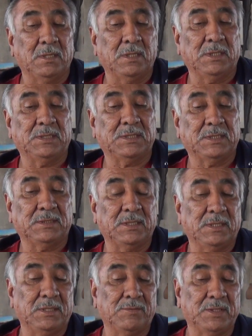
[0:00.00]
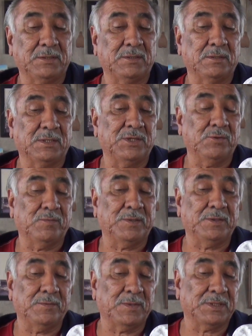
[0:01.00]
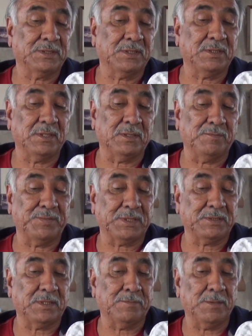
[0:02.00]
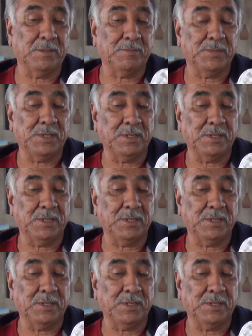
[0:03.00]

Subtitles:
he said that he went to Cuba, New Mexico, and picked them up.